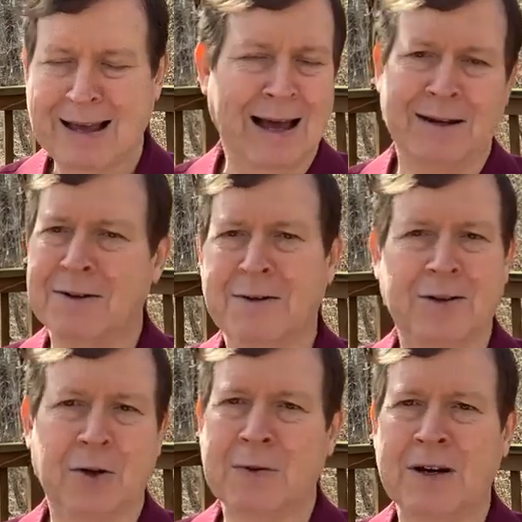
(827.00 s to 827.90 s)
I
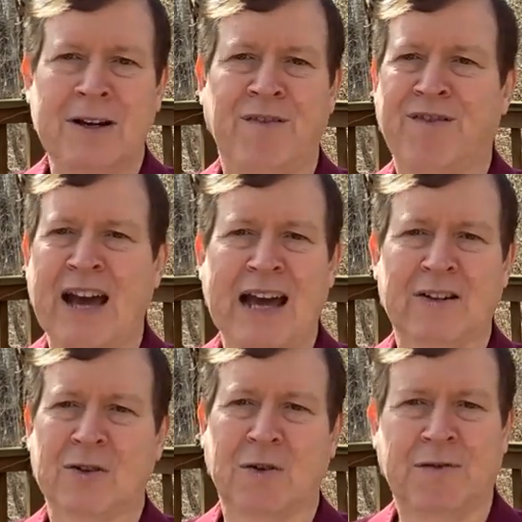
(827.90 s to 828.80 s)
didn't, don't need
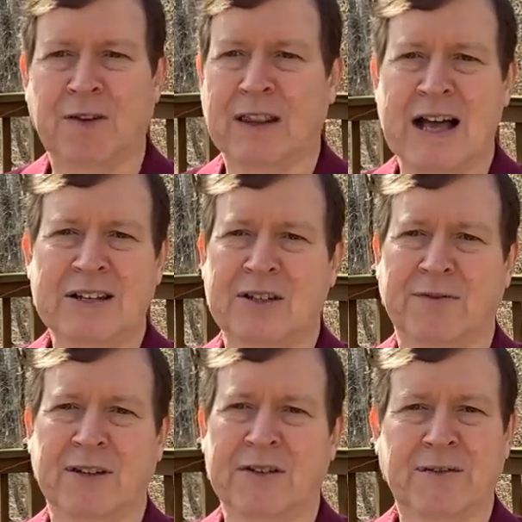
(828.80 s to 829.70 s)
facts or
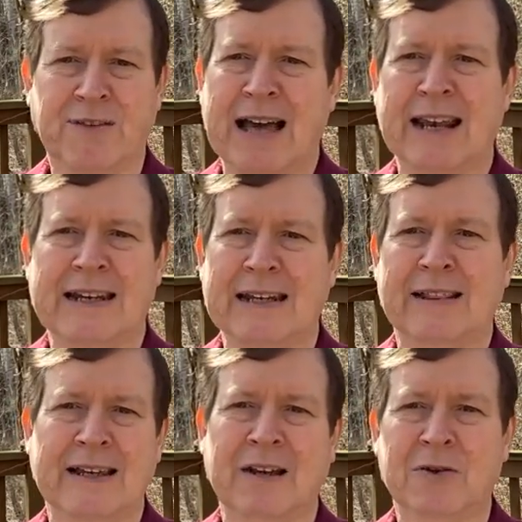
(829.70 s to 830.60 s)
philosophy to
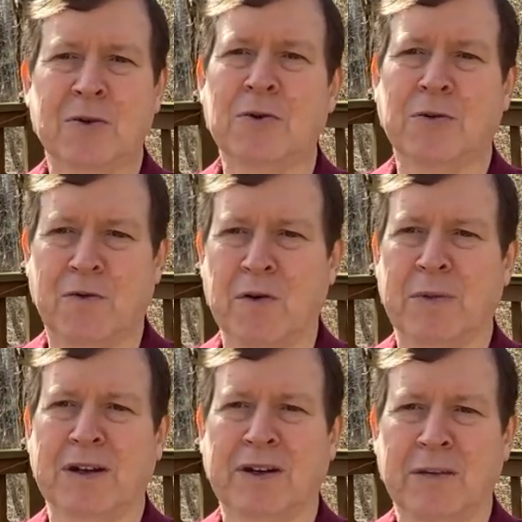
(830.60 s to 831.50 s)
validate that truth for
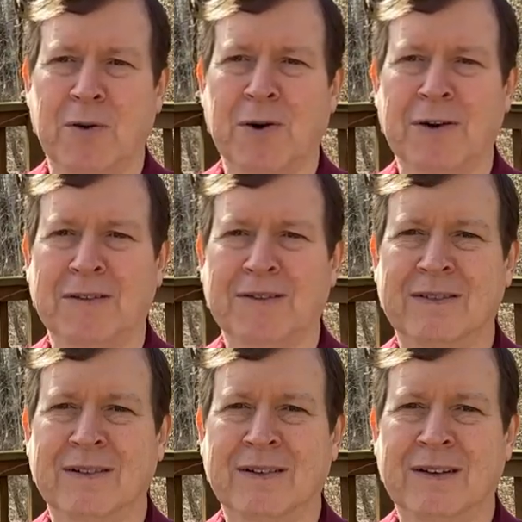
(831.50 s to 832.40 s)
me anymore.
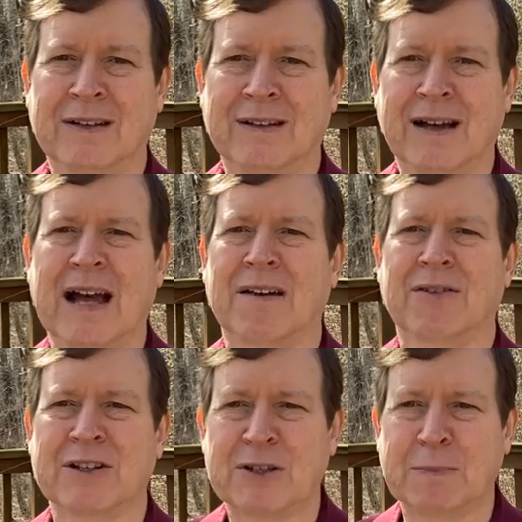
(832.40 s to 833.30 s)
I
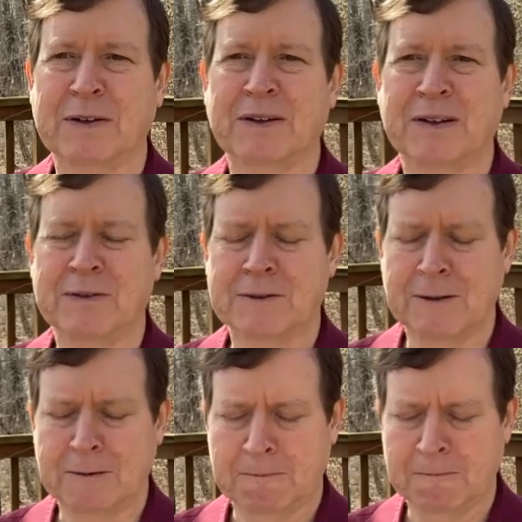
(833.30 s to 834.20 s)
have experienced it.